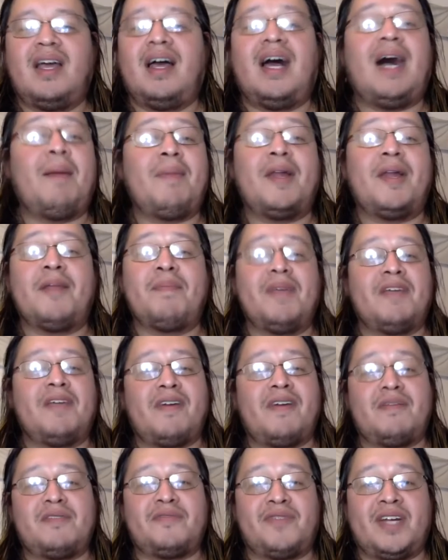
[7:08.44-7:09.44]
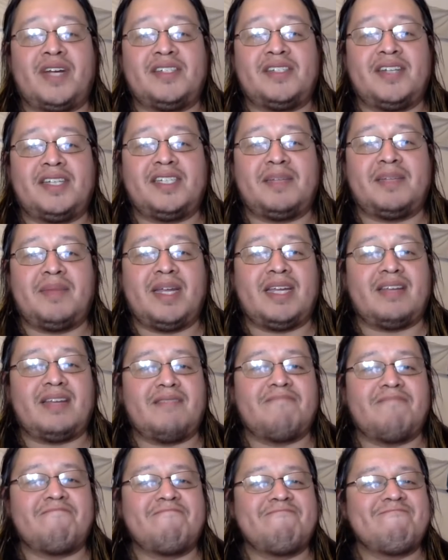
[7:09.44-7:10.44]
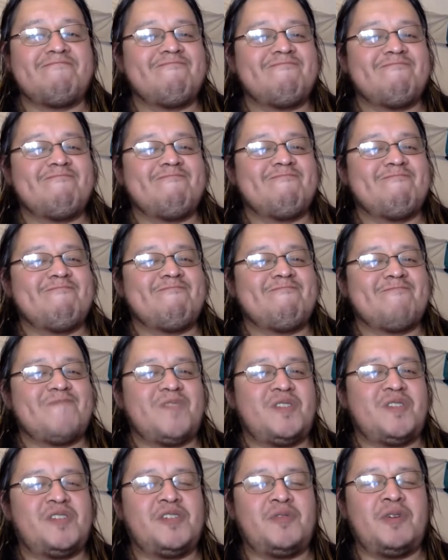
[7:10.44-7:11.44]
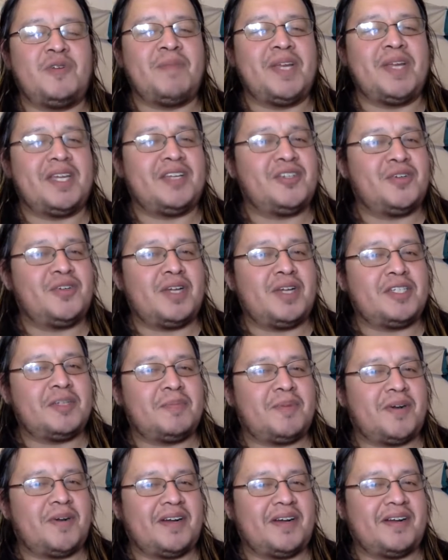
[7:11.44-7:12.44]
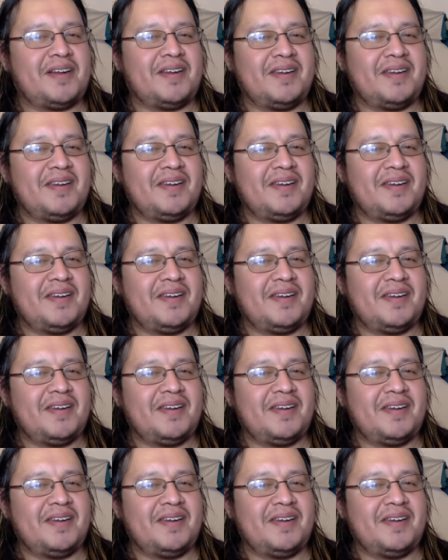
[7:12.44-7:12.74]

I'm not a big fan of this franchise. I'm like you're just remaking Jurassic Park